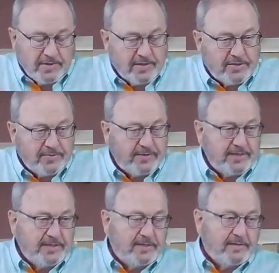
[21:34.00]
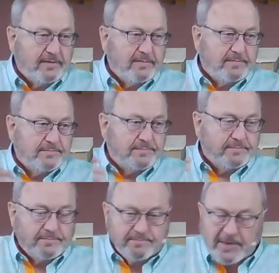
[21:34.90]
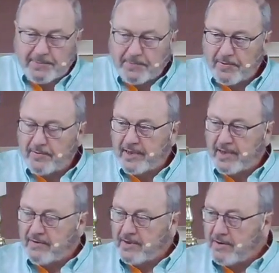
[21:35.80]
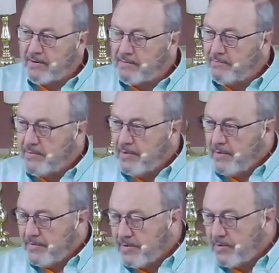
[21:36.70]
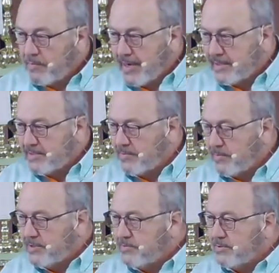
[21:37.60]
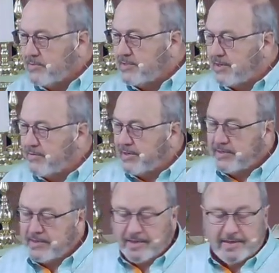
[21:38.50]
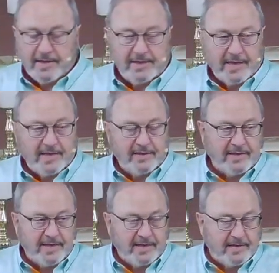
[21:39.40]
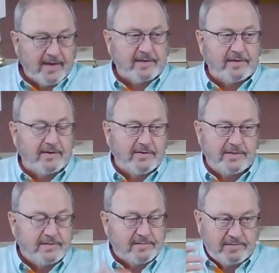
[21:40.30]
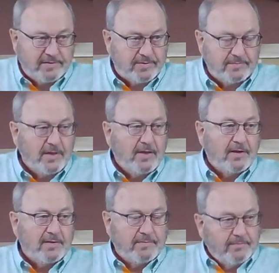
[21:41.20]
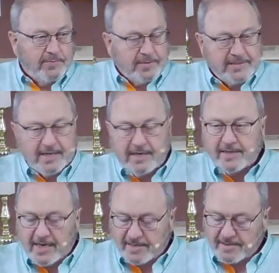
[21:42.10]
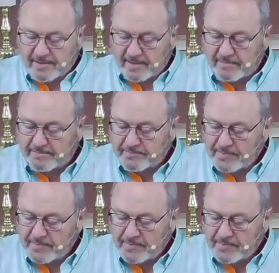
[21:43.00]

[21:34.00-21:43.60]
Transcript: Jewish people and their rites and rituals that are in the, that they conduct. You know, he's still presenting that to them.